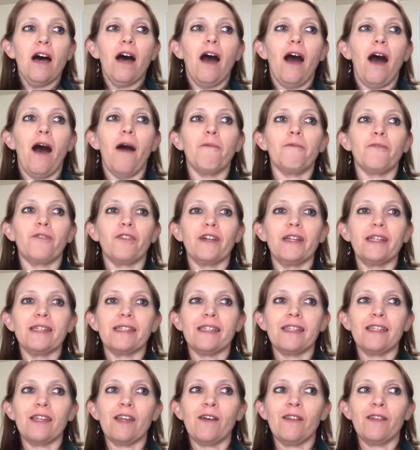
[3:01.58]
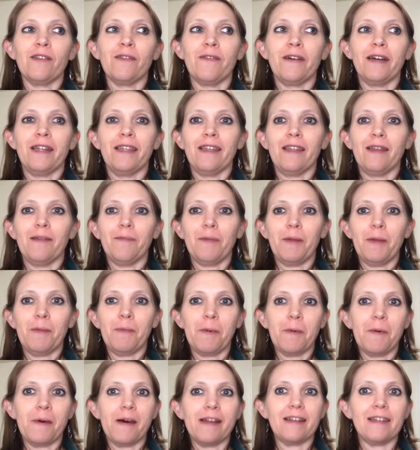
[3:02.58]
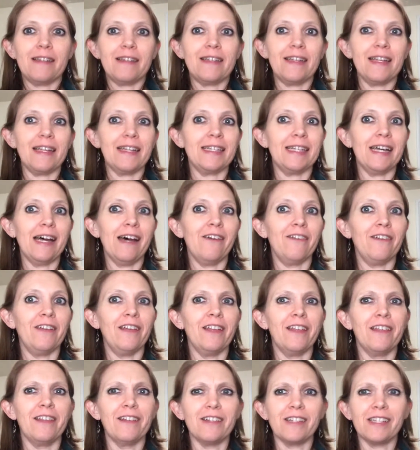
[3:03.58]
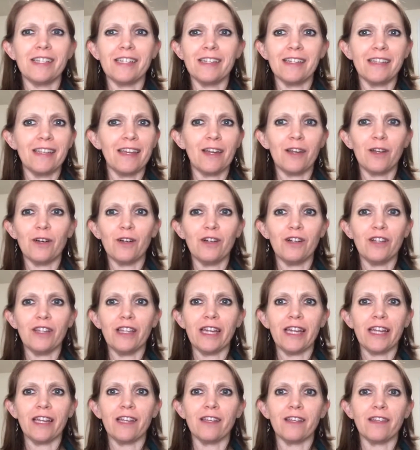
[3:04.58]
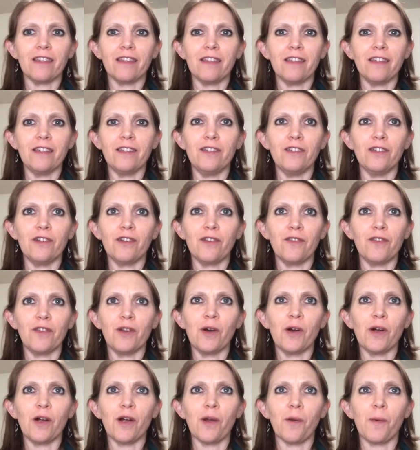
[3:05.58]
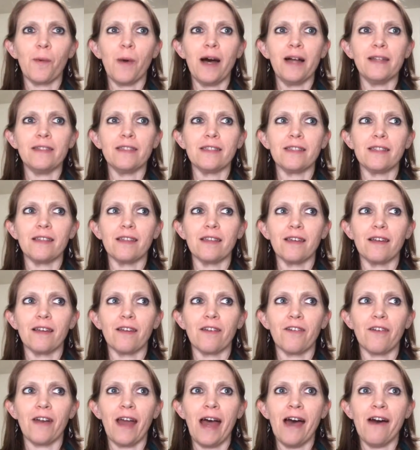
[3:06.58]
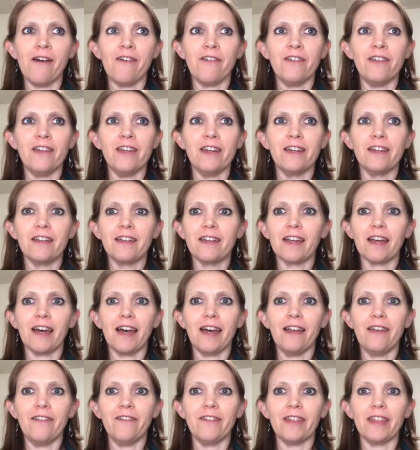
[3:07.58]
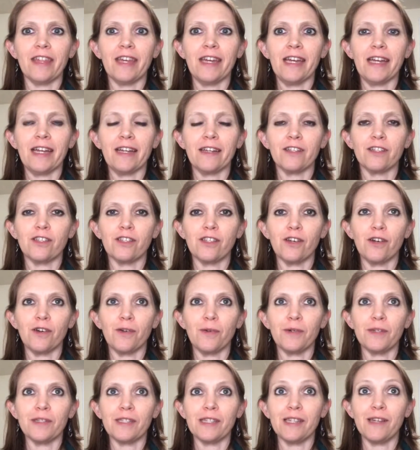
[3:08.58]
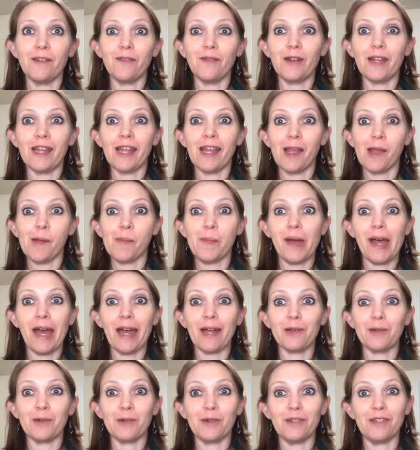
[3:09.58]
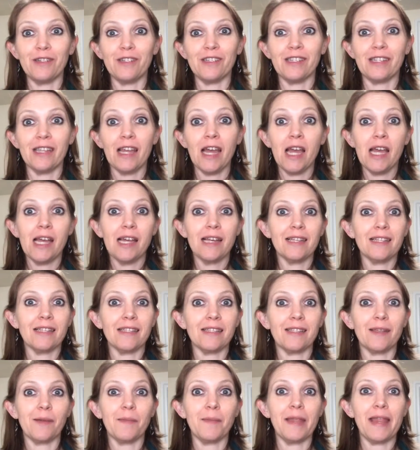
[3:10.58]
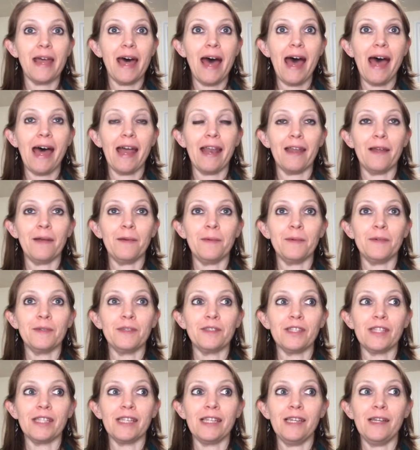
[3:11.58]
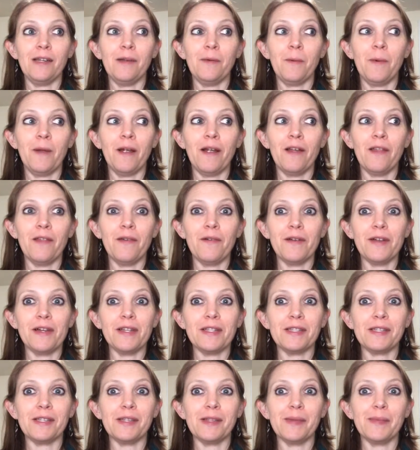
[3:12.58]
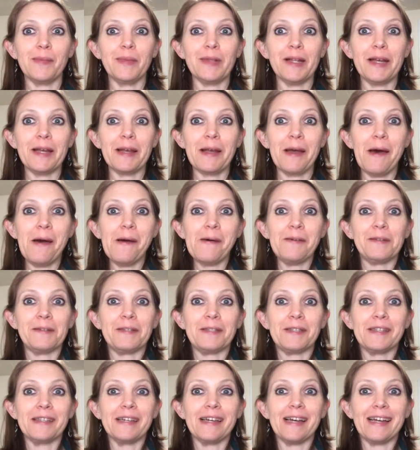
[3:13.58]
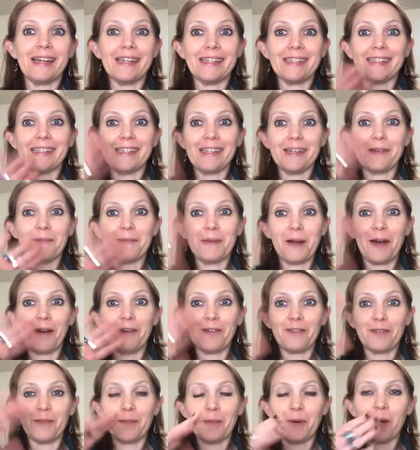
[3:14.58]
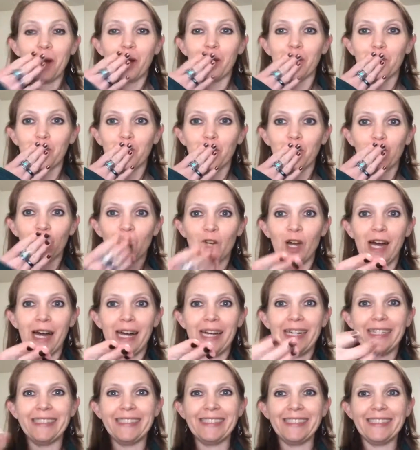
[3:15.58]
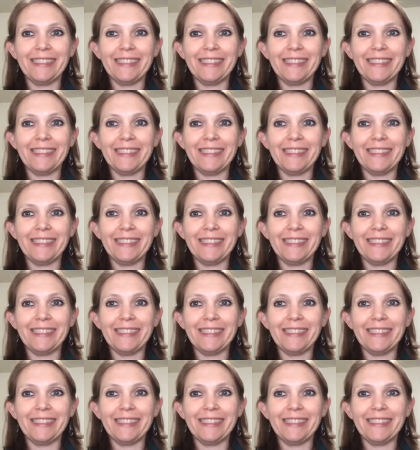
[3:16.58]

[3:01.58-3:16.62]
Humphrey isn't the only one that people wanted to take down. There's still that whole, like, the Duke of York wants the crown kind of a thing, so we'll see if we can get back towards some of that, and we'll see where the rest of the play goes. I'll see you tomorrow for more. Mwah.